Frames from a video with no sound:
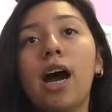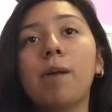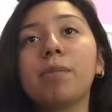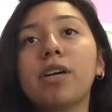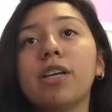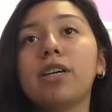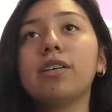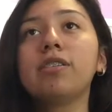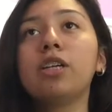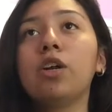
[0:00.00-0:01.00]
i'm
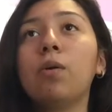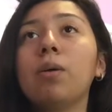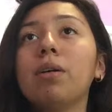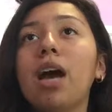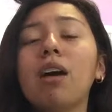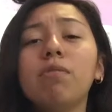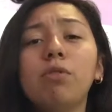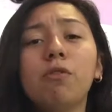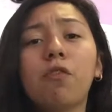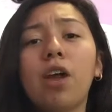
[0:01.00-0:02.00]
gonna you know have
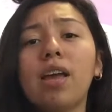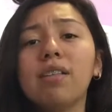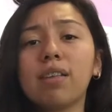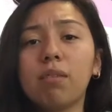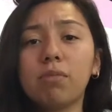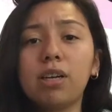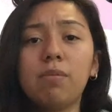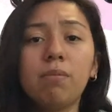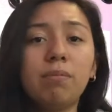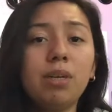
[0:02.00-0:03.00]
new friends i'm gonna
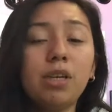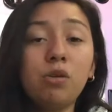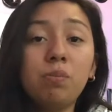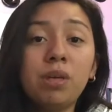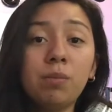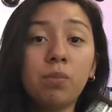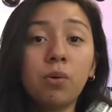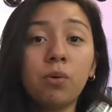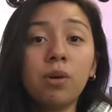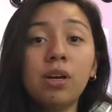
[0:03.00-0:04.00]
meet new
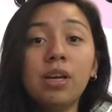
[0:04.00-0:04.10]
people